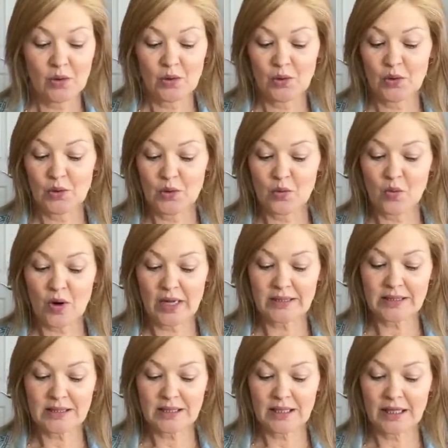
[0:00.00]
Who,
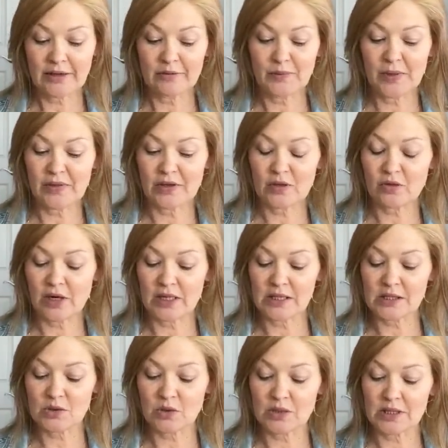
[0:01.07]
what have been the
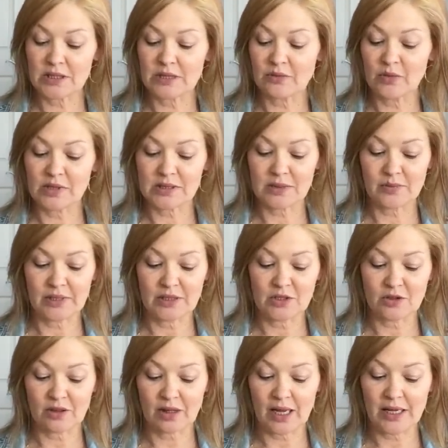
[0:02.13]
greatest sources of wisdom in
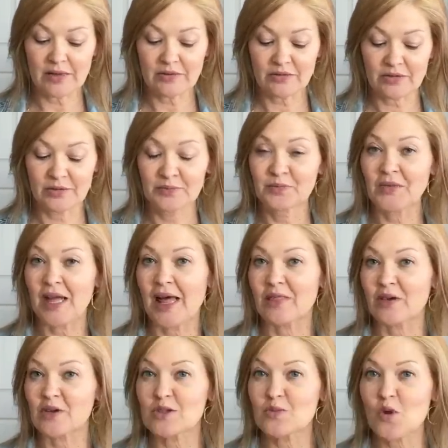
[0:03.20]
your life? And
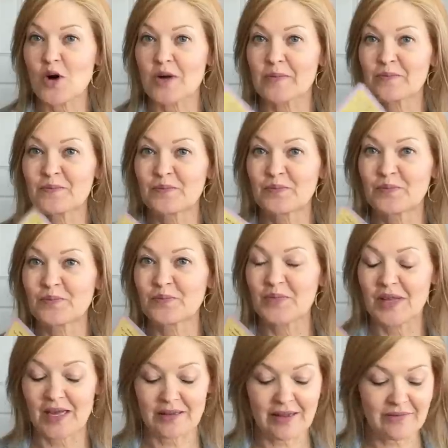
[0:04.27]
there's more.
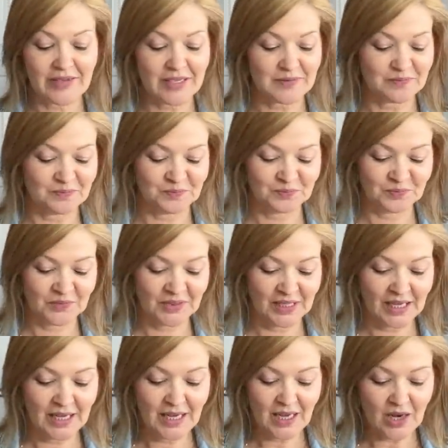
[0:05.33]
I love it.
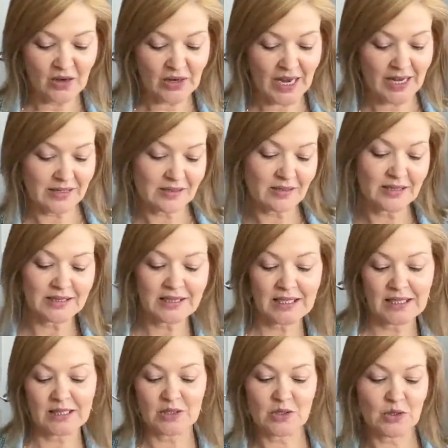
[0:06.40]
Okay, so let's
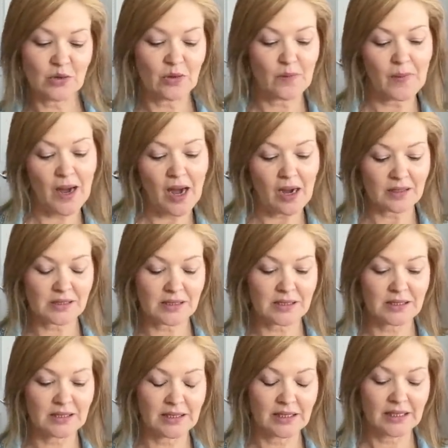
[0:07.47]
get into the
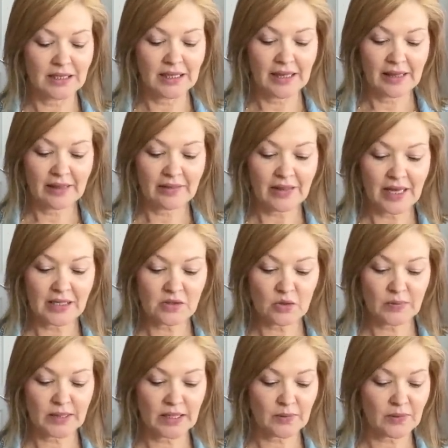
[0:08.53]
box. Thanks for
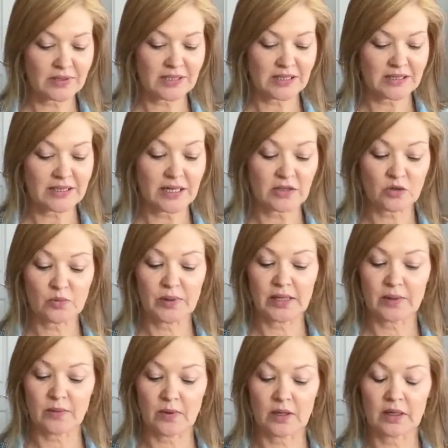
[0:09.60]
being, it says, thanks for
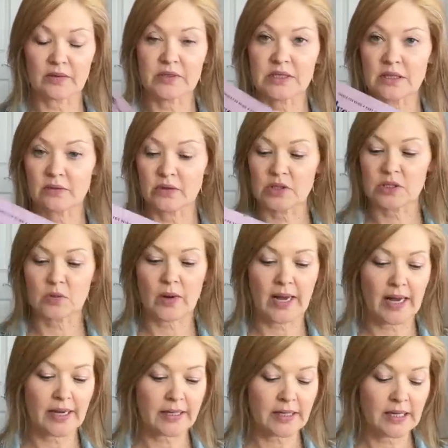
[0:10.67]
being part of Silver
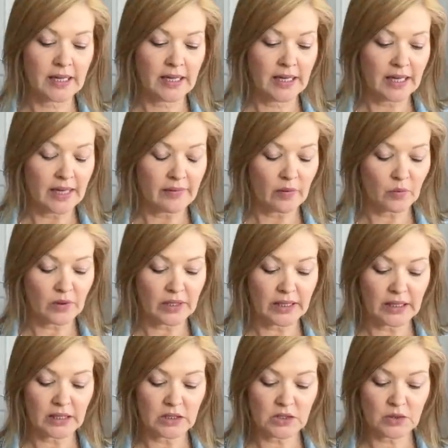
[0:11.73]
Swag. And then we're going to
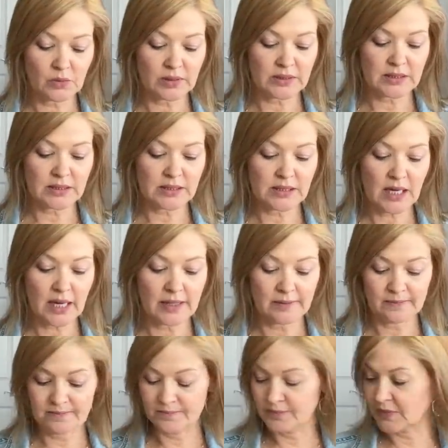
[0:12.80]
get into what's inside.
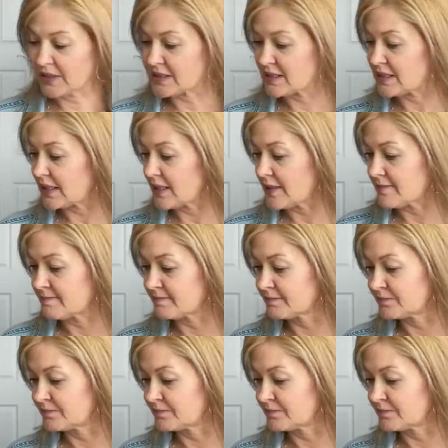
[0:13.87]
Let's dig in.